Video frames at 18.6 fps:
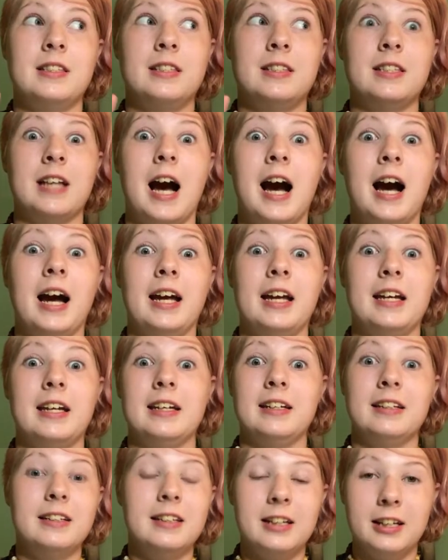die,
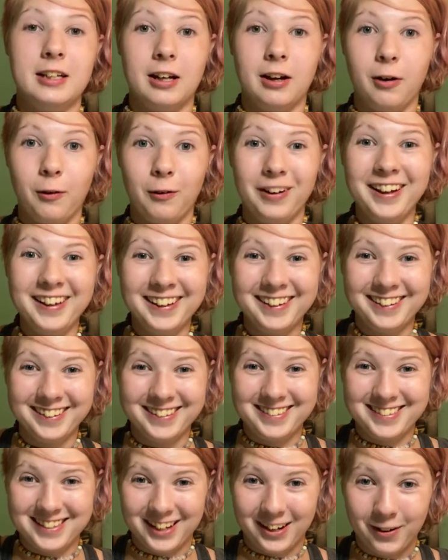you know?
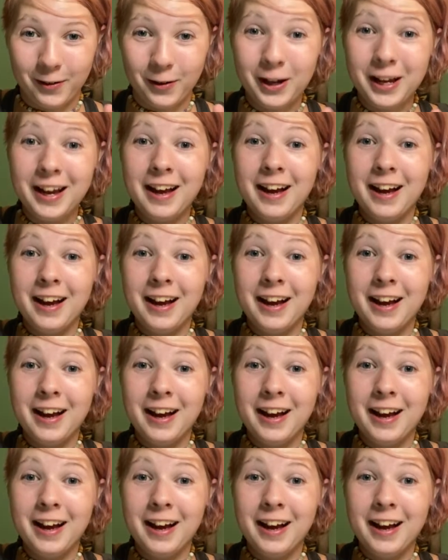So